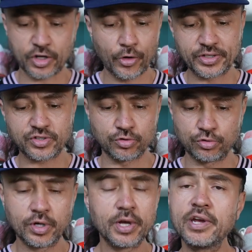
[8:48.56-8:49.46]
going
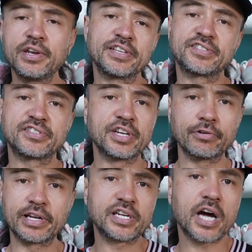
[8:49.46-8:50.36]
to
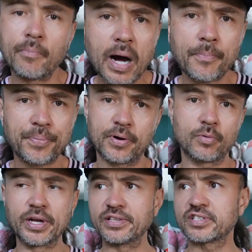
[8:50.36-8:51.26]
necessarily come up
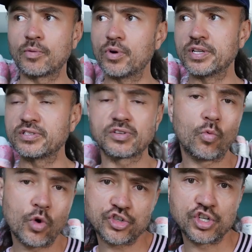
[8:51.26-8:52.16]
when someone's
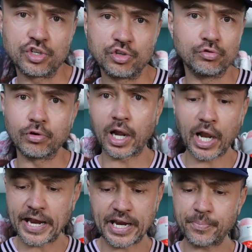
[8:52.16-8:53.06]
watching you
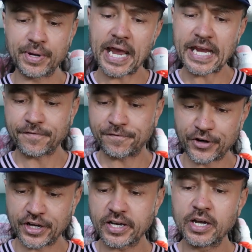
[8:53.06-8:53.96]
line up an
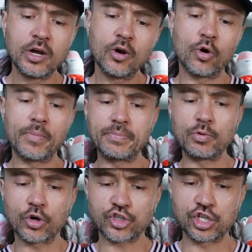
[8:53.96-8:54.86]
8-footer, or maybe
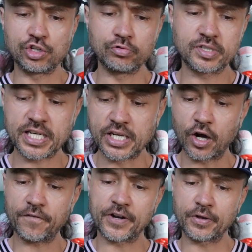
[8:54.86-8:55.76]
watching you tee
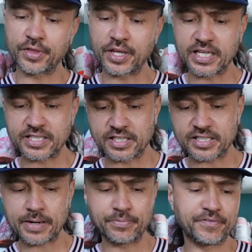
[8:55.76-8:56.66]
off. I don't think it's the
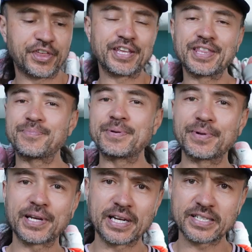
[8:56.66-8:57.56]
type of thing that
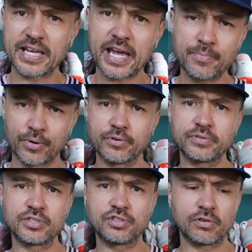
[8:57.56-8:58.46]
people are gonna say, hey bro,
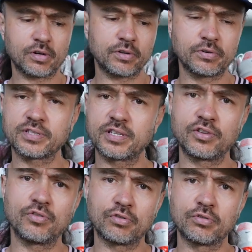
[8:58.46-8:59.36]
did you not notice
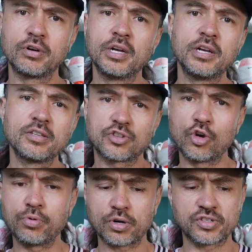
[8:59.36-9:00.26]
that your
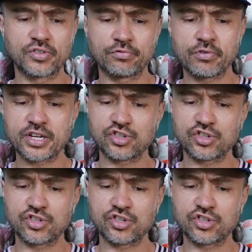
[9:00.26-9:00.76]
toe box on the right